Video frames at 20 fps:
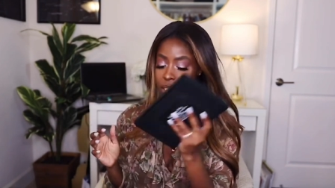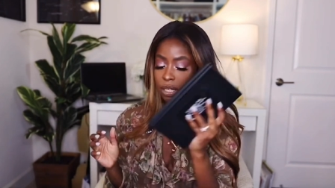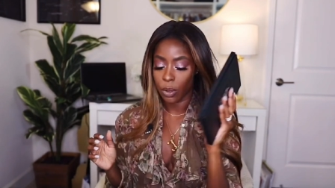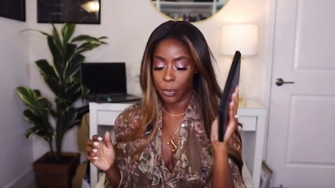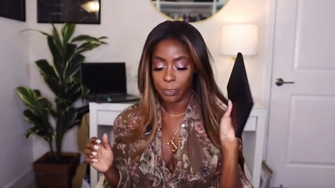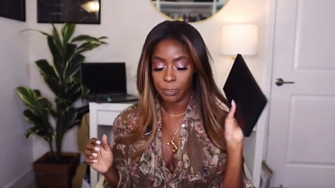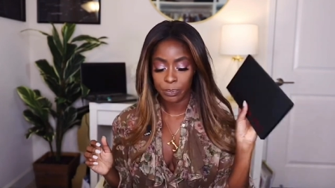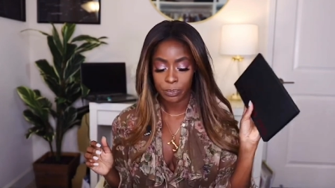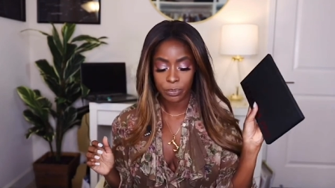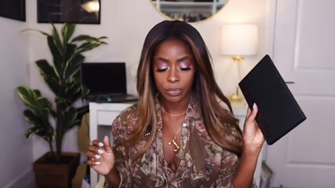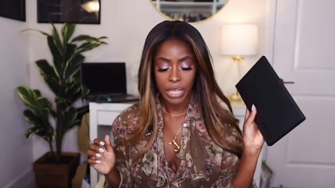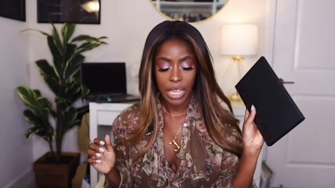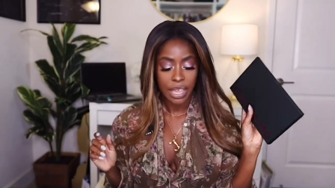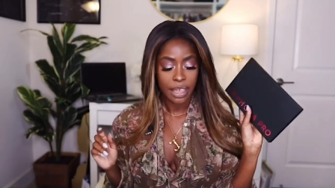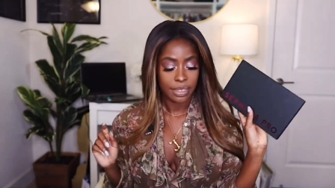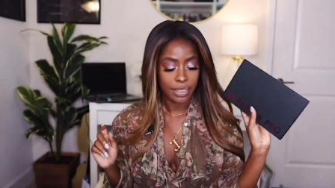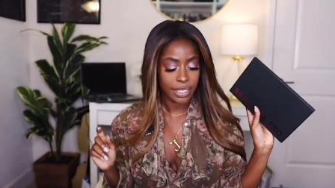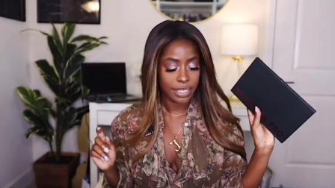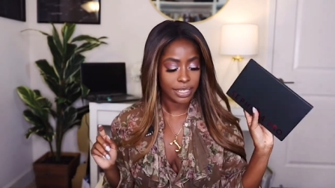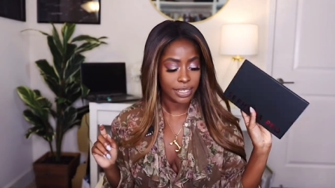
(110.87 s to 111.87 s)
So
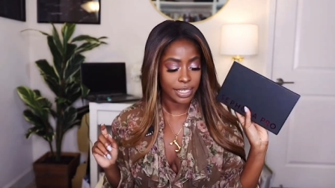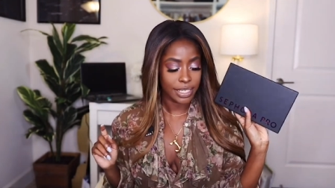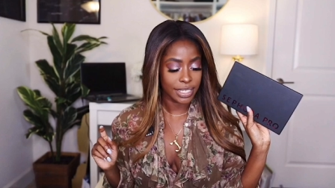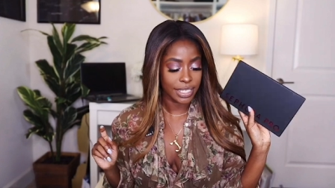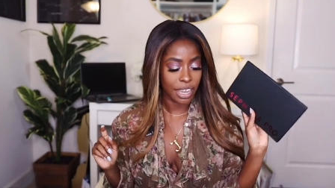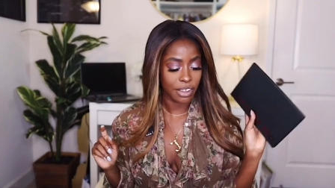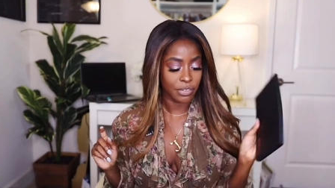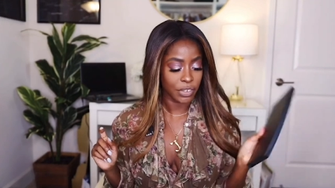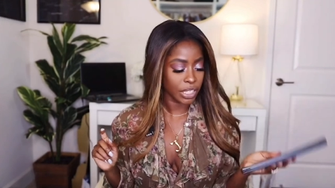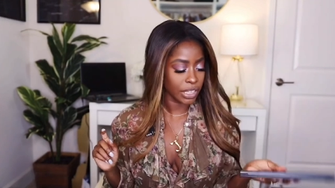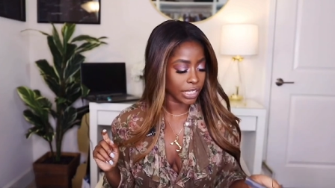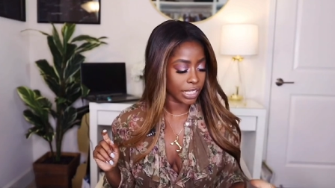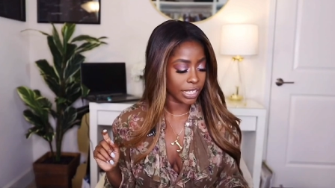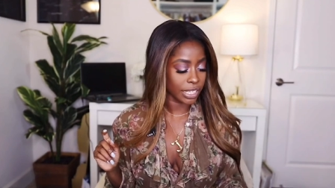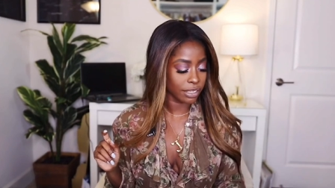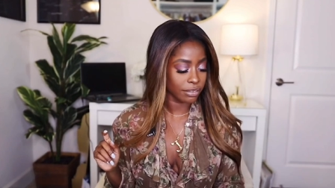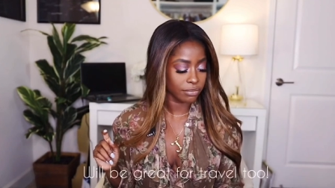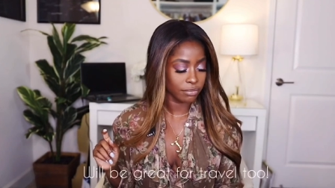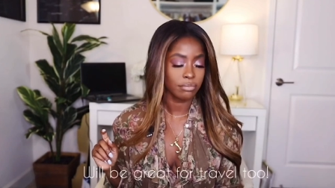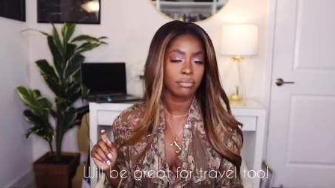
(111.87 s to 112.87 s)
this is
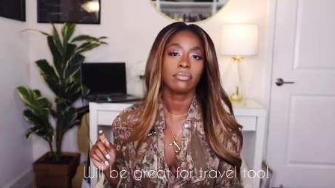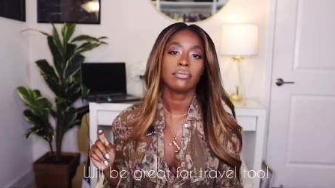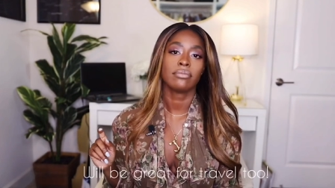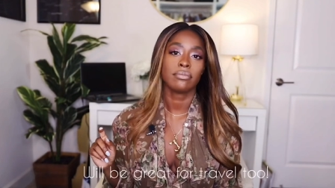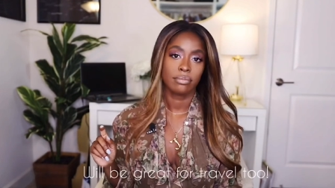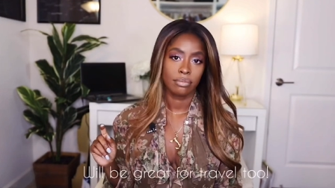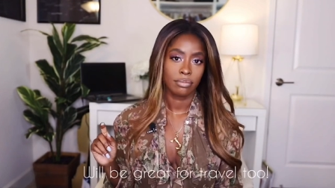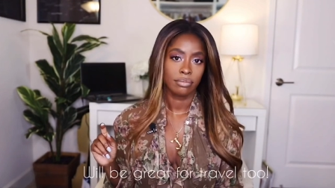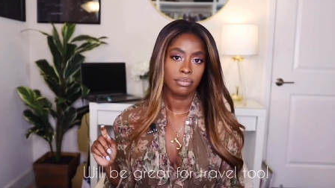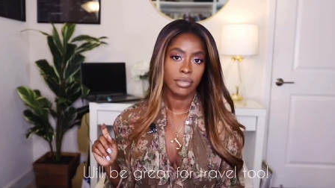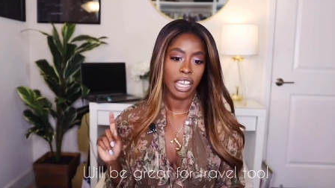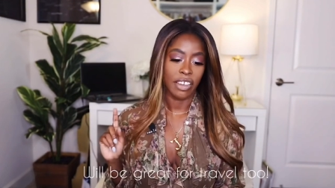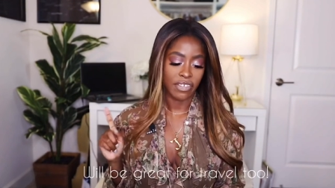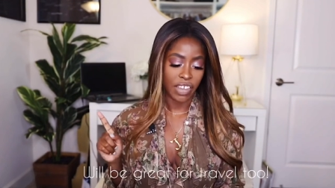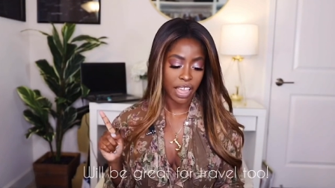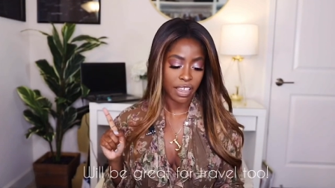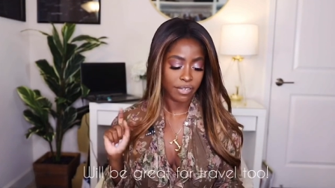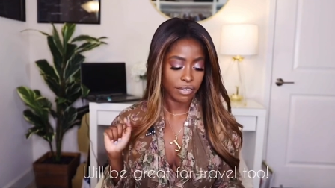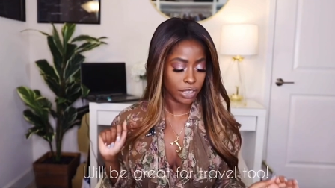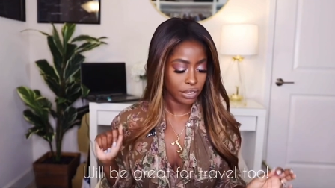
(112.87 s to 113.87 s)
definitely a
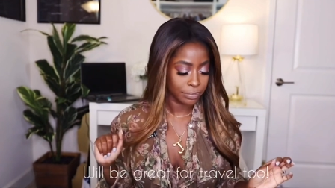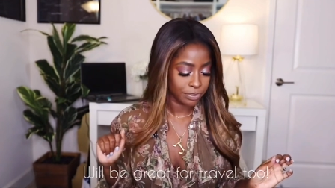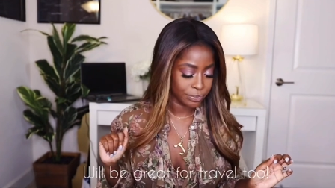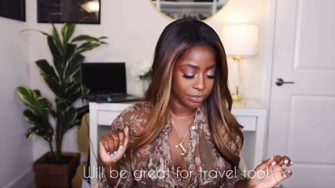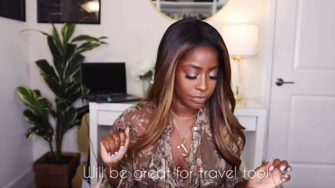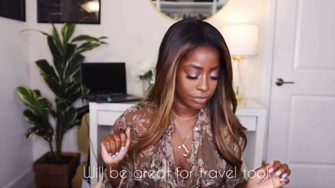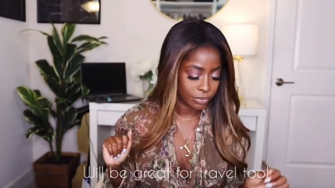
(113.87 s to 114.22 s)
fave.